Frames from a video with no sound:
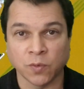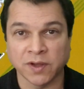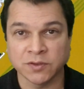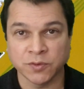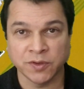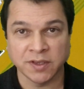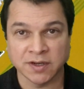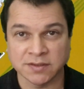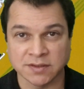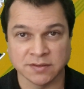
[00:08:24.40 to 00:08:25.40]
1-2
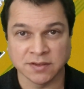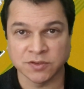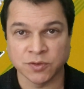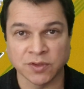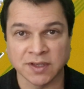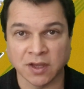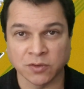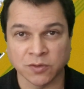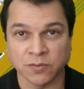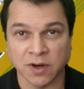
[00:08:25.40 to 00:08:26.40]
years is running
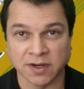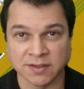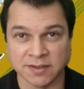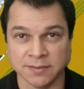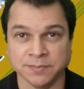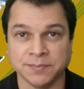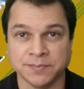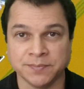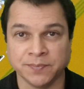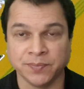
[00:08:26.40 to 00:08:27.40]
out of warranty.
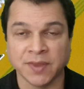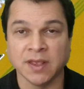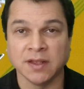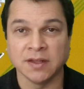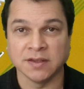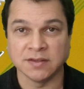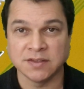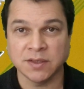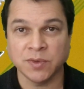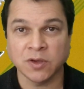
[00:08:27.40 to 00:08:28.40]
The
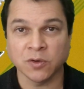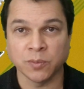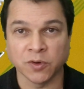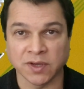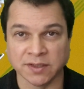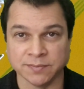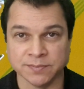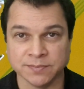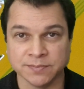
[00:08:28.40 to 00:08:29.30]
TV got broken.